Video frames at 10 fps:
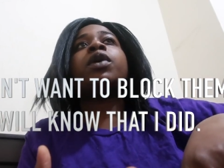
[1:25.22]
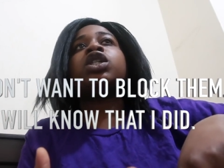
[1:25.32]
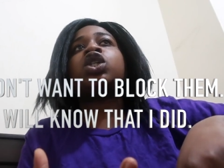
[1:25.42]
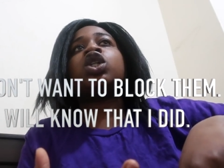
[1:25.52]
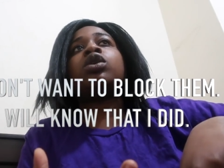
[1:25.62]

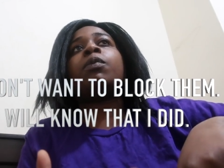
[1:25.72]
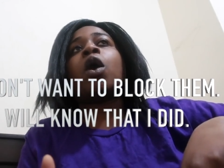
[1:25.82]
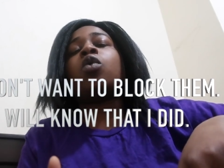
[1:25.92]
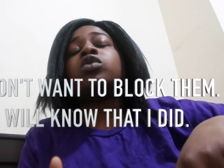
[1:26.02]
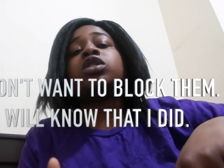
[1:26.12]
picture you
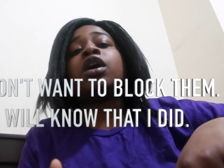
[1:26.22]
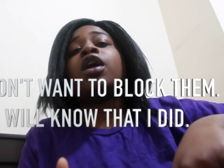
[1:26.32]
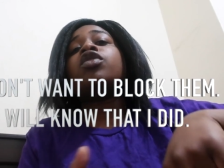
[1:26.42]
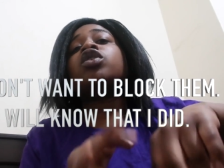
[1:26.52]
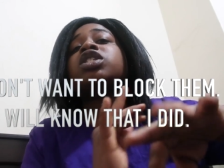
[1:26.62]
post
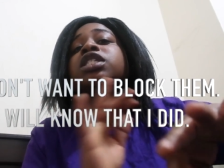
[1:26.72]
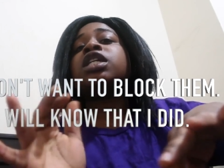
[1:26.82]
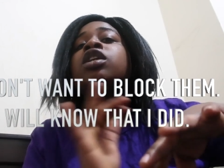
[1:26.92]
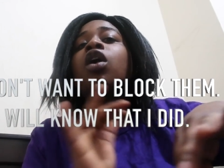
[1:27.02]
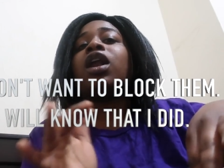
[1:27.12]
they're
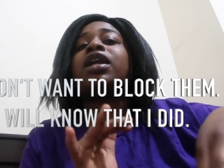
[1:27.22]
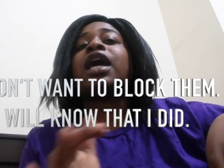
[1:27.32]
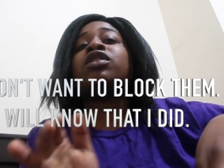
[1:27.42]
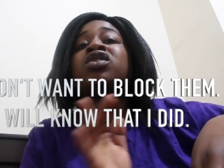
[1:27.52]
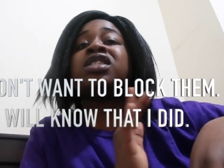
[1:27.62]
seeing all of
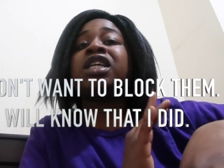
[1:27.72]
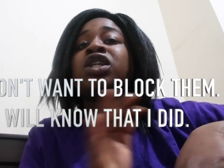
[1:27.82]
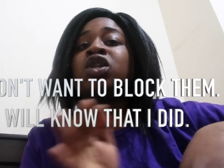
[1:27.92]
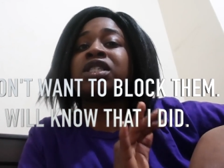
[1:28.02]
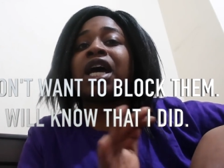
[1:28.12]
that they're
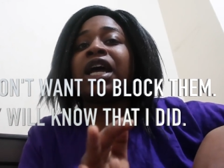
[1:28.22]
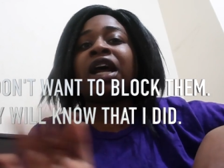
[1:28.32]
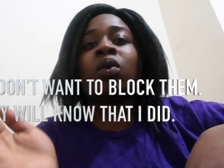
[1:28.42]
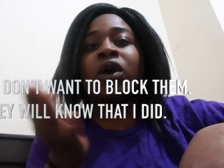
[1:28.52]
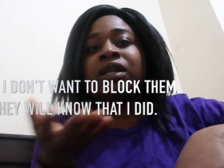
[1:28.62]
seeing your side
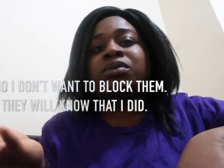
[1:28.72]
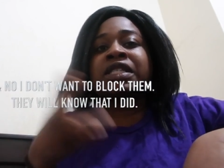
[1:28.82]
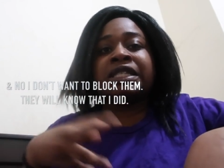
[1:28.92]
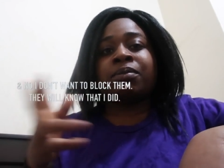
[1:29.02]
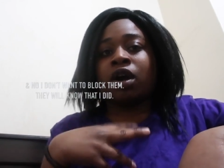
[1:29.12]
i don't want them
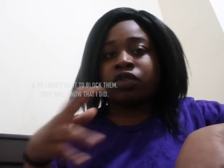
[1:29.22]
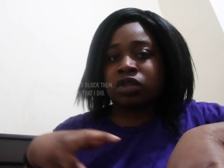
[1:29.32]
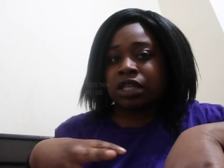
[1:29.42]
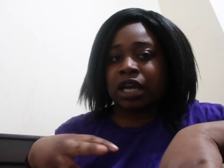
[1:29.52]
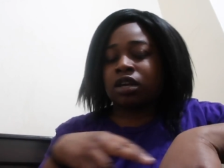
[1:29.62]
to see my
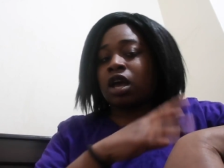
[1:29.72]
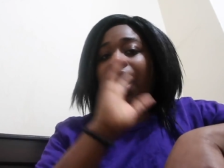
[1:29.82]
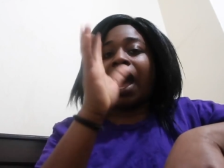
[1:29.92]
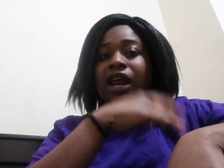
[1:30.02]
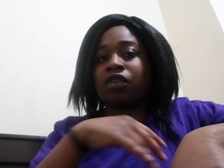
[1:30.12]
other side
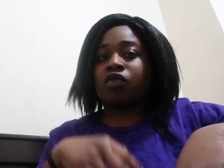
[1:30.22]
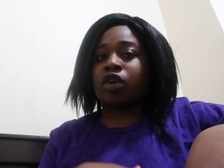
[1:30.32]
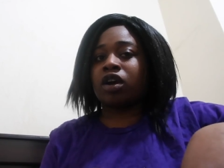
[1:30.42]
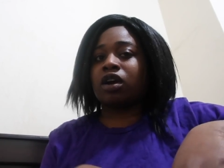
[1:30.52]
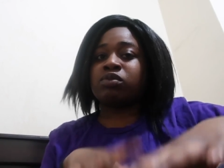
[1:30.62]
out of
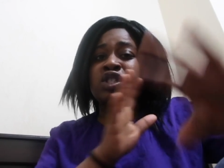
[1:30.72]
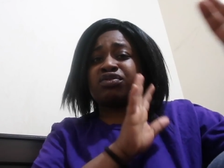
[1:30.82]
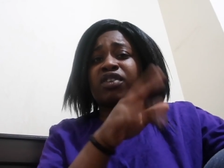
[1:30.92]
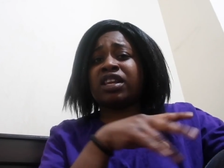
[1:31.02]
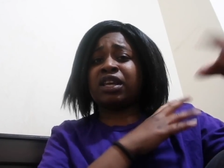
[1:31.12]
work i'm just
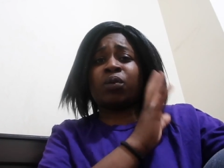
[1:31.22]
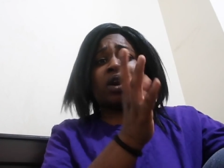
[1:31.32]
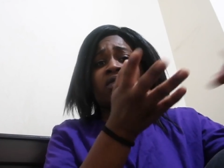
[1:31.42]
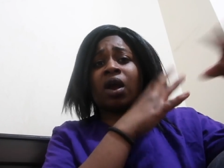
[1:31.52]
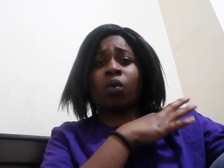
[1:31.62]
friendly
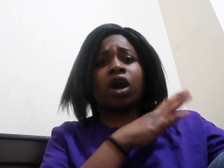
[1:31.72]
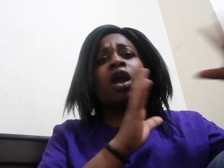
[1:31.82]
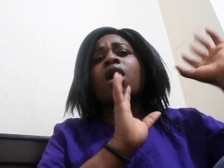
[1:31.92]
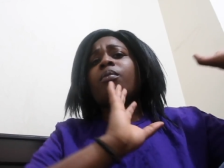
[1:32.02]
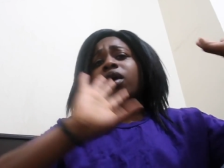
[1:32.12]
whatever at work
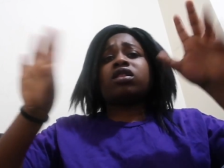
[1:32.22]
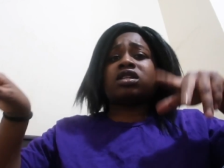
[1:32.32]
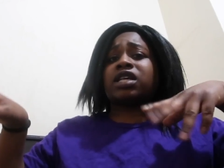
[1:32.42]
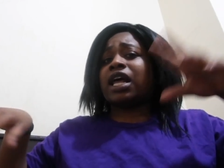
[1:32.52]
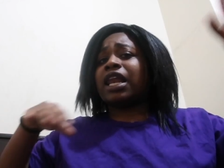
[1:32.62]
but other
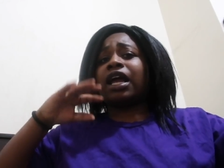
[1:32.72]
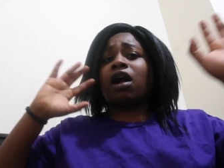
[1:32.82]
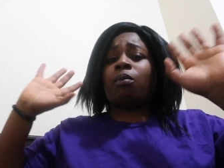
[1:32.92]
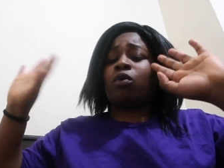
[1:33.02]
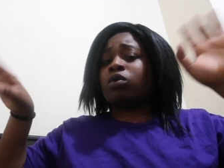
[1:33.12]
side like
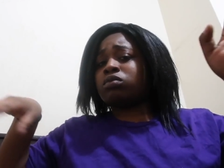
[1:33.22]
i'm